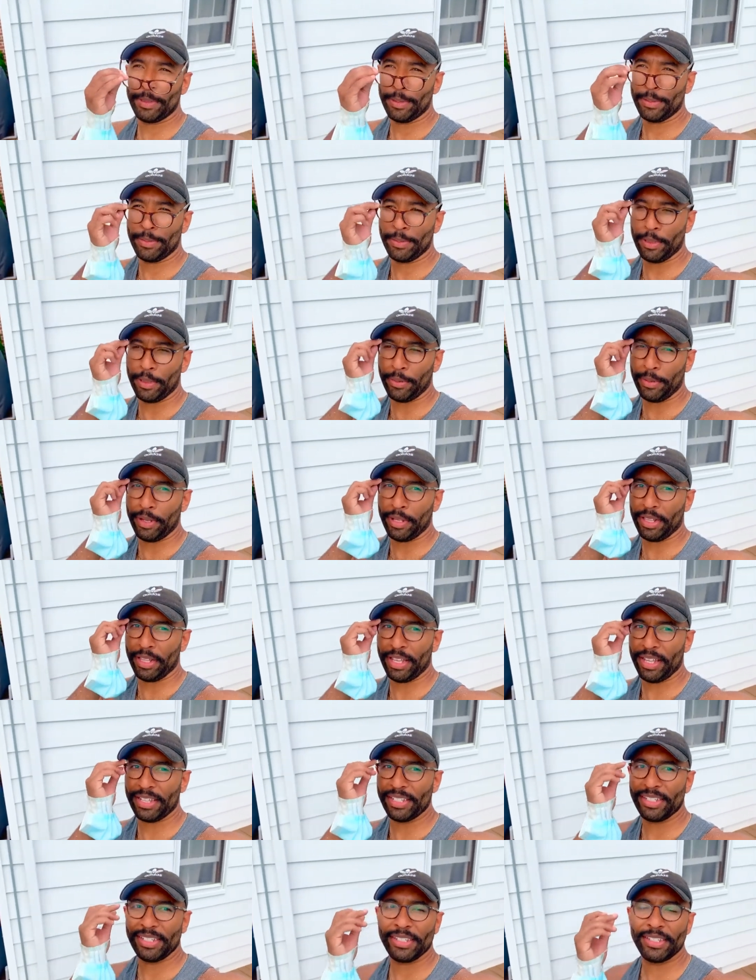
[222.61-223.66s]
Put on my
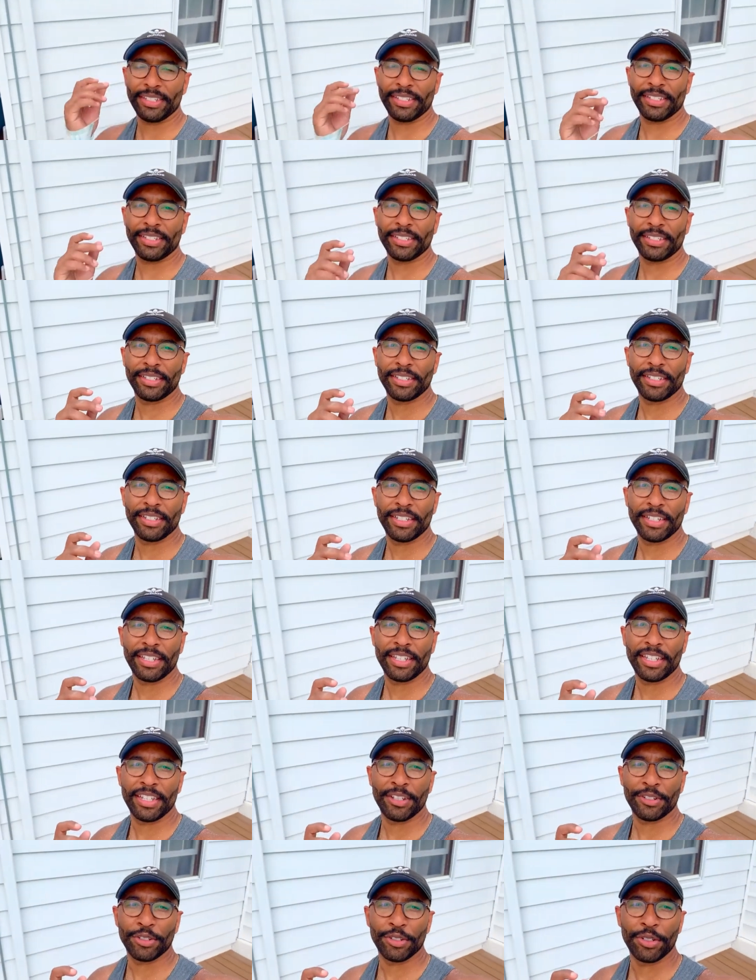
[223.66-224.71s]
glasses.
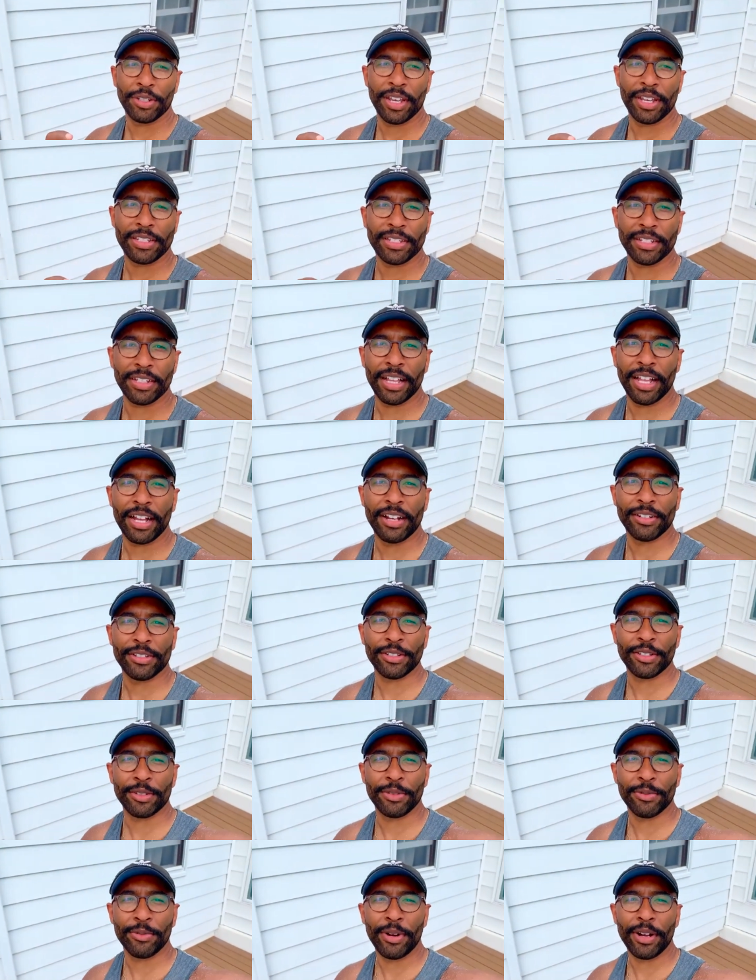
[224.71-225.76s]
I'll show you guys the clouds.
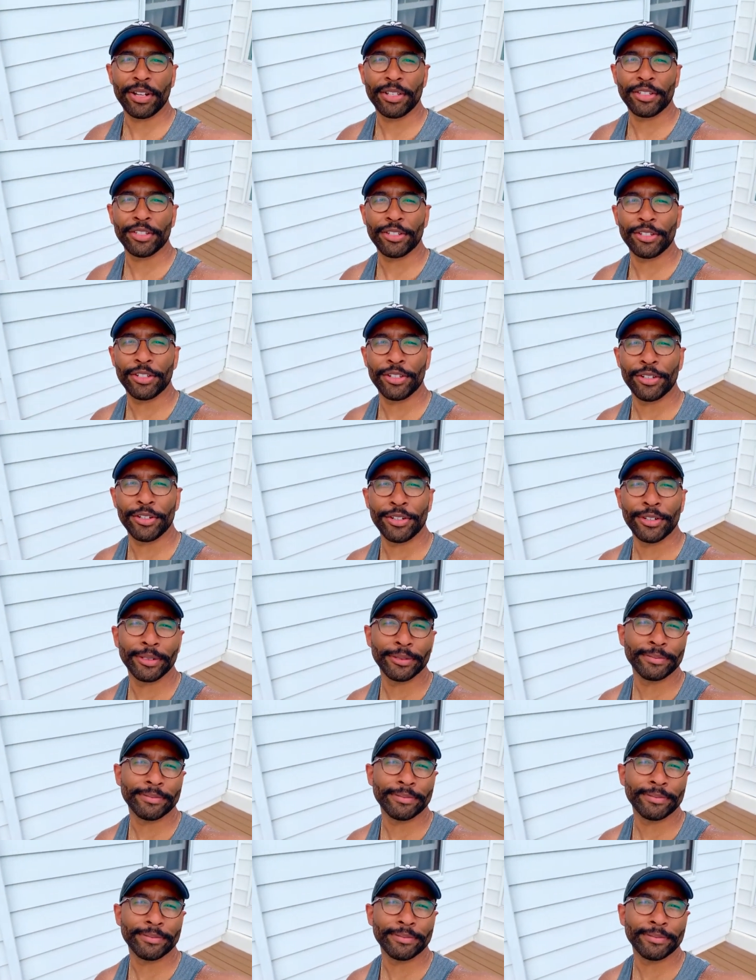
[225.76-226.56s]
One, two.